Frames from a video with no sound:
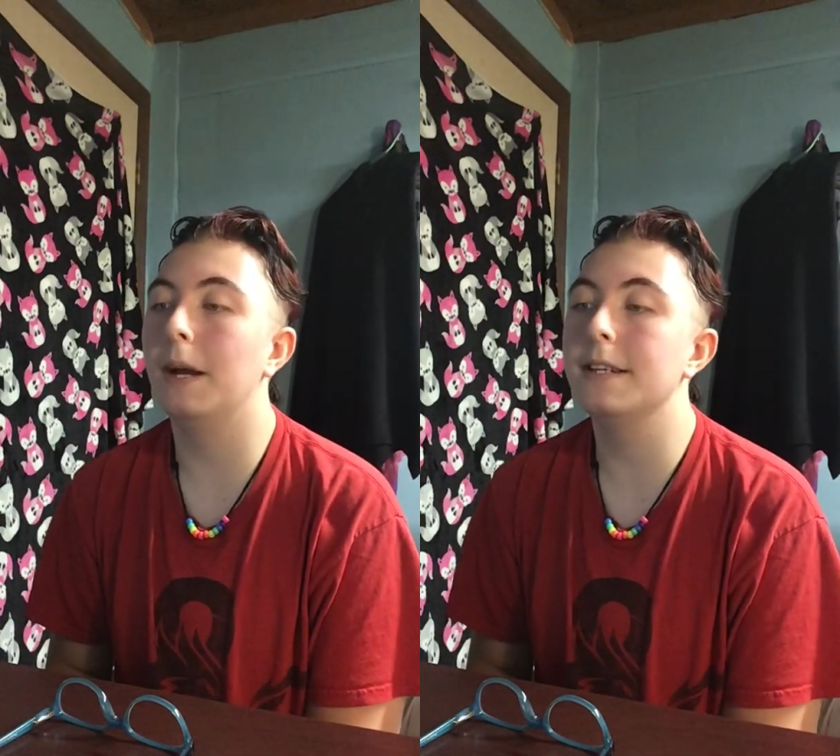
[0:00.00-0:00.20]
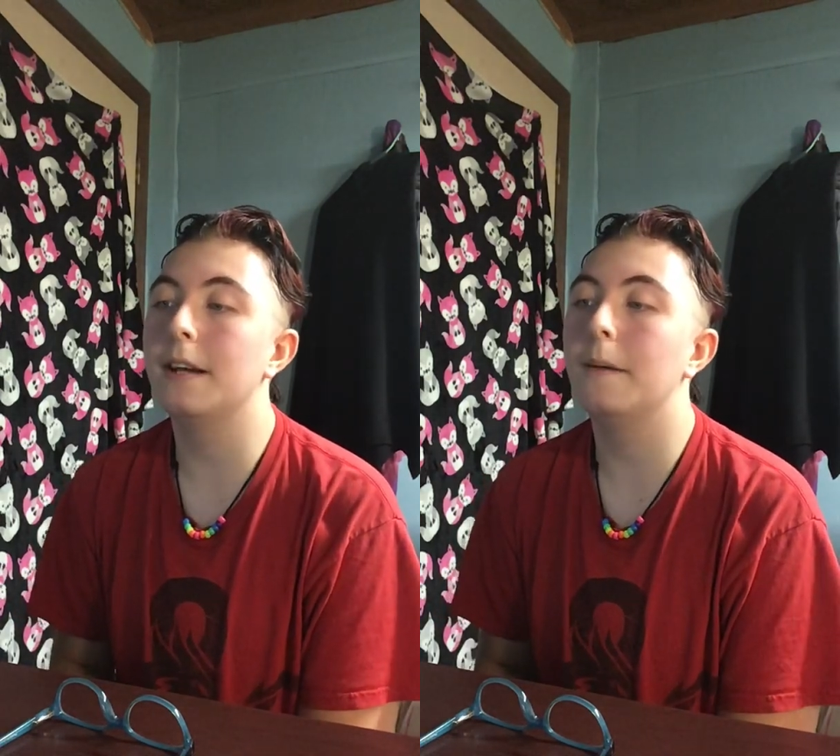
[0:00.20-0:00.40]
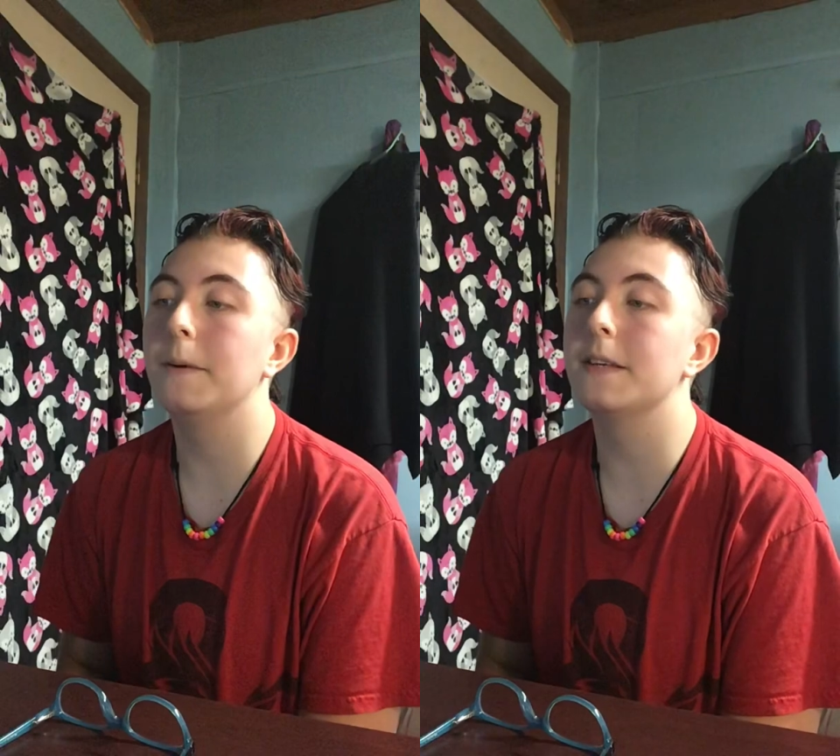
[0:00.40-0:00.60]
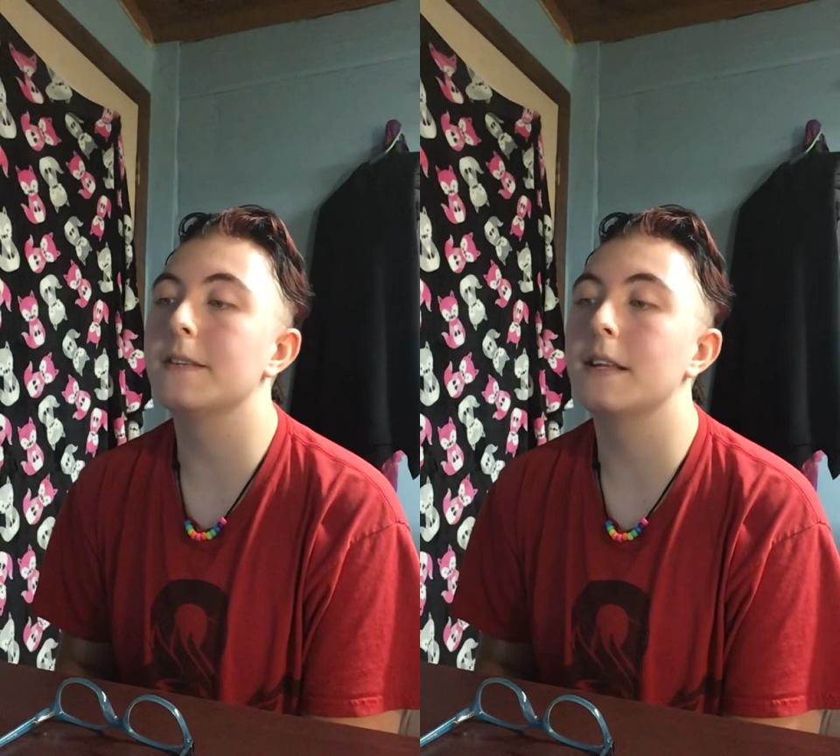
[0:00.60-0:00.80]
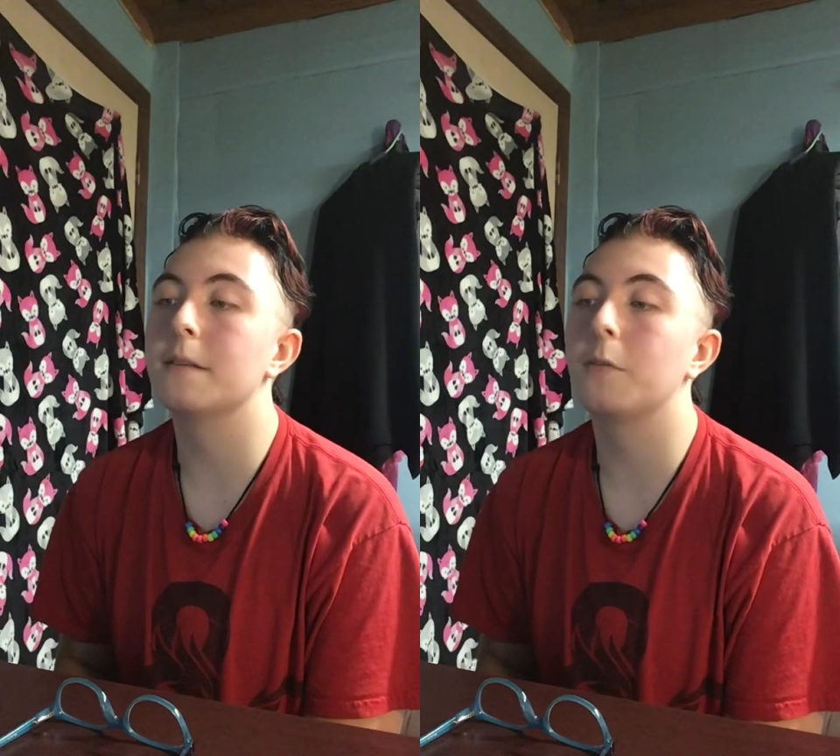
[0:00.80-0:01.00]
toppings
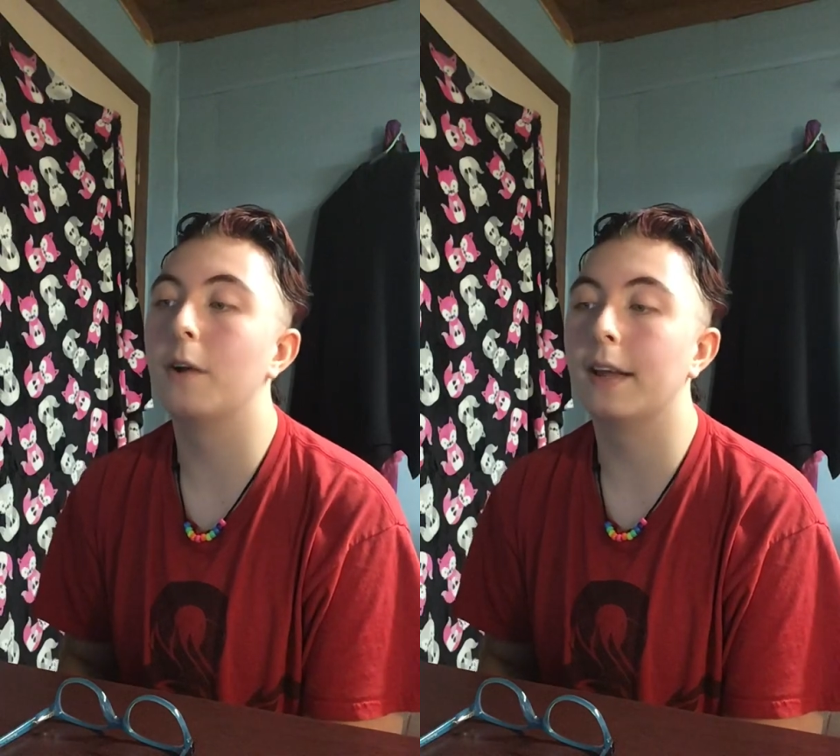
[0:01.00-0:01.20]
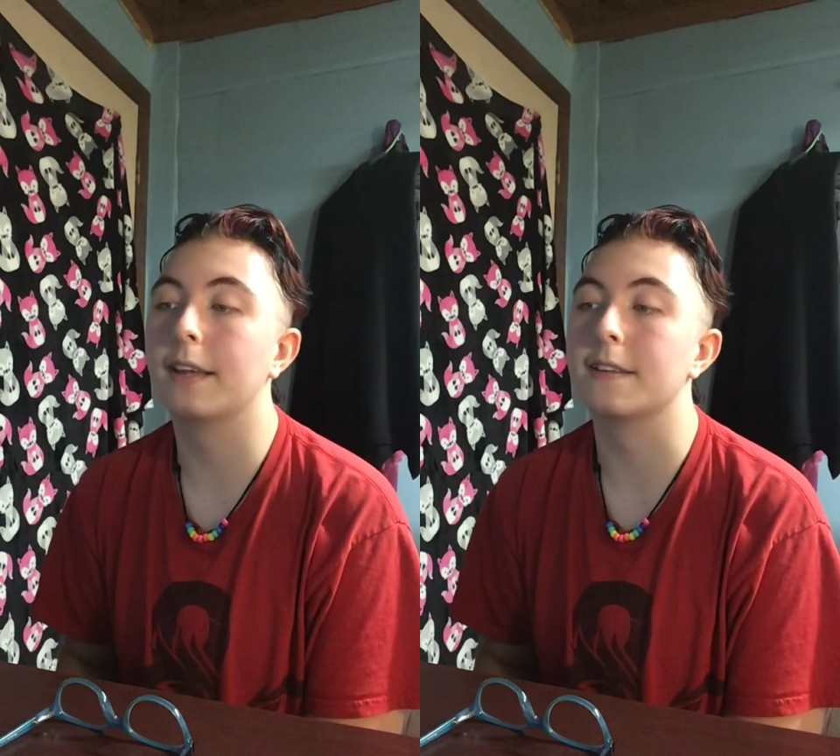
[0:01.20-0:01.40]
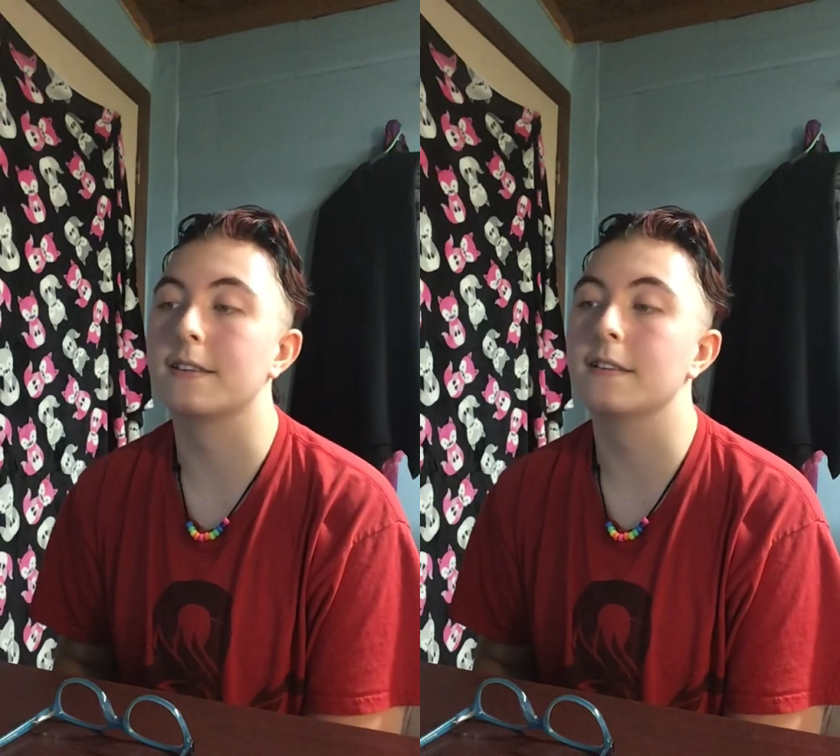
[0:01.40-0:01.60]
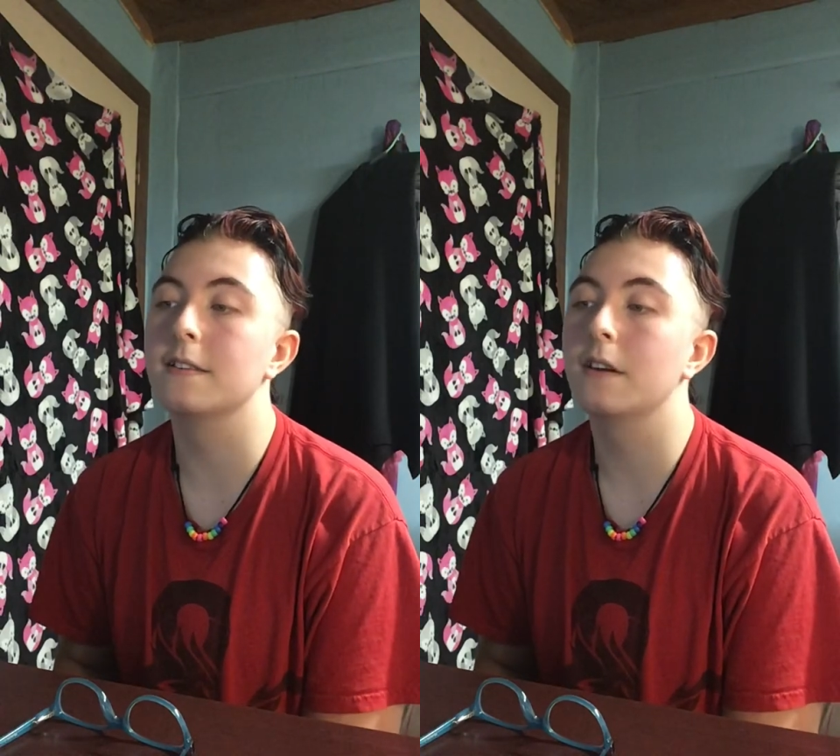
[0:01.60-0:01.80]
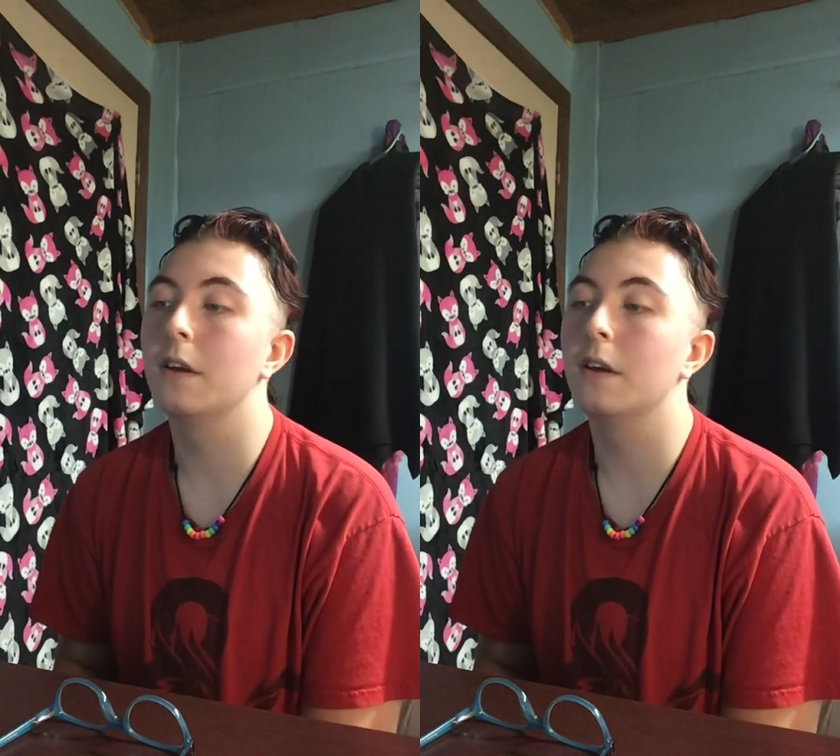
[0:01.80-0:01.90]
and the meringue kisses,